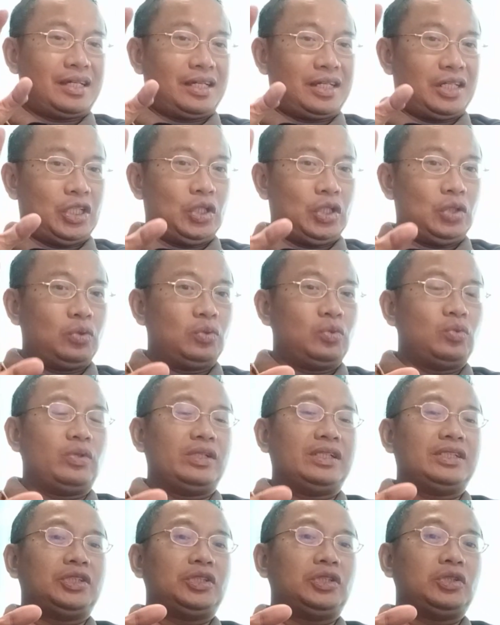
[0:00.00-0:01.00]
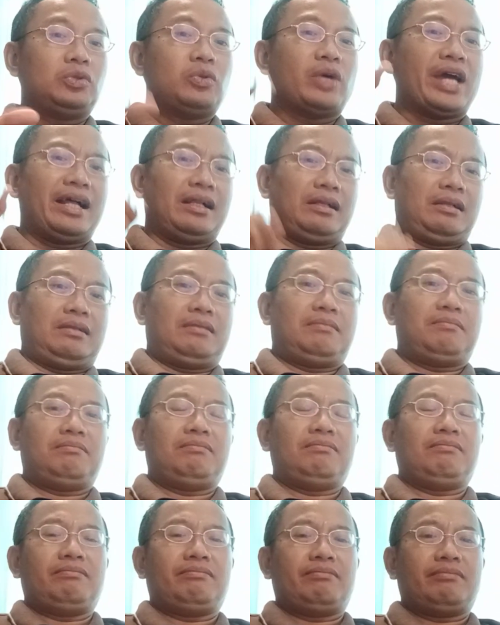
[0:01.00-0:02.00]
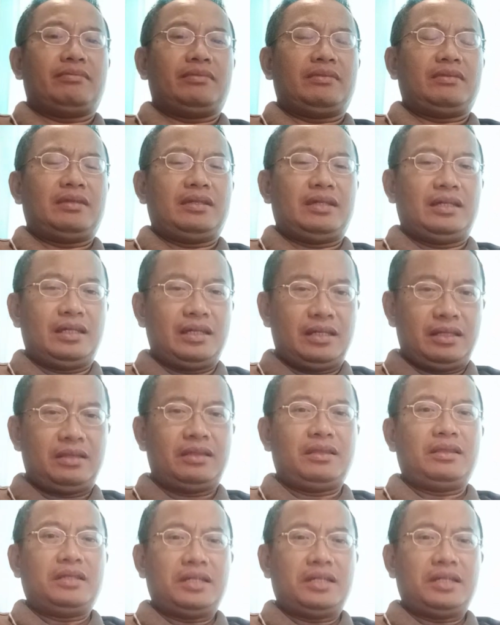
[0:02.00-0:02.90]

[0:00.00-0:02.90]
You will do well in